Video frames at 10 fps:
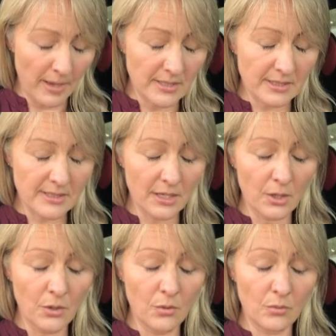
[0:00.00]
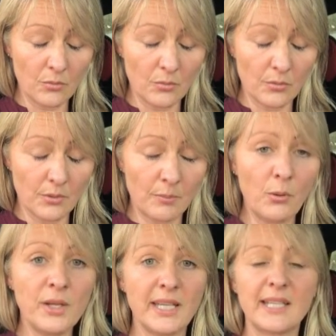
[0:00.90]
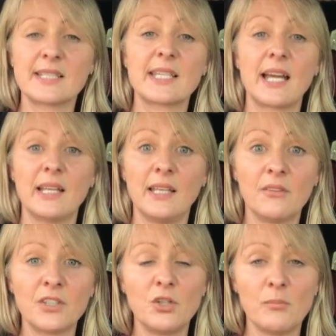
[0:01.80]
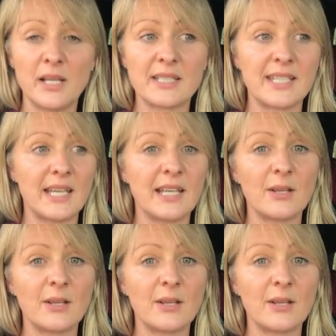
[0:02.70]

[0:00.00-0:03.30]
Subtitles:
So the point is that love and humility,